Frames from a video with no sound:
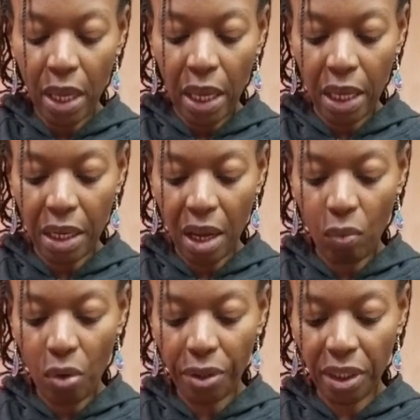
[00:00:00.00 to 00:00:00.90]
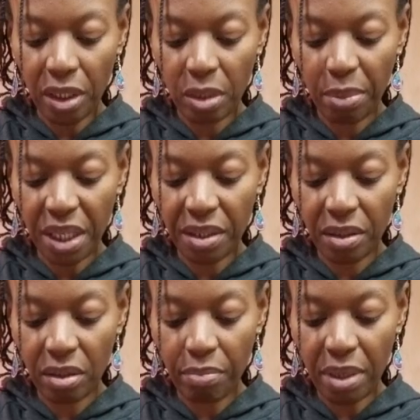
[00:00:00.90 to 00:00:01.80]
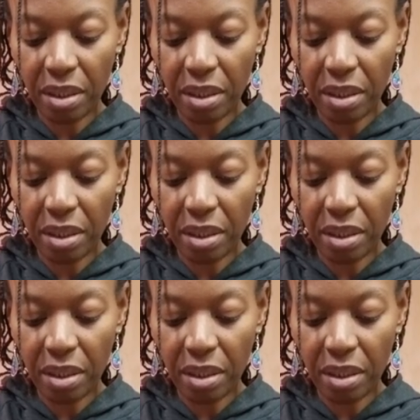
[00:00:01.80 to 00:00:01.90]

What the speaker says: and I want these pieces to be